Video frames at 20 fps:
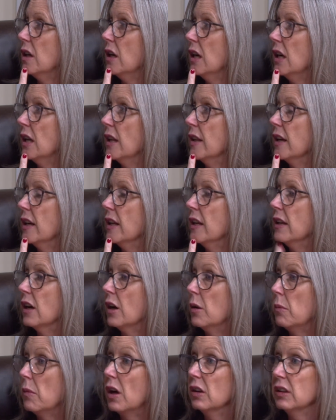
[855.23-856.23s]
and then
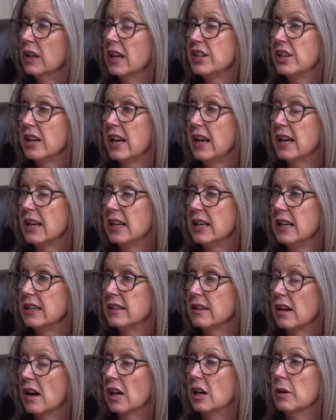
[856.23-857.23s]
I'll let Annie
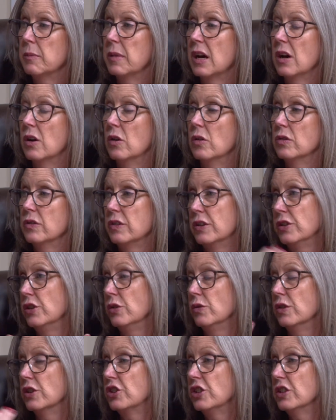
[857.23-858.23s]
talk about the
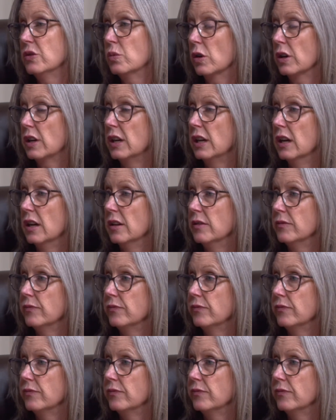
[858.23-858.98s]
2 that she's working on.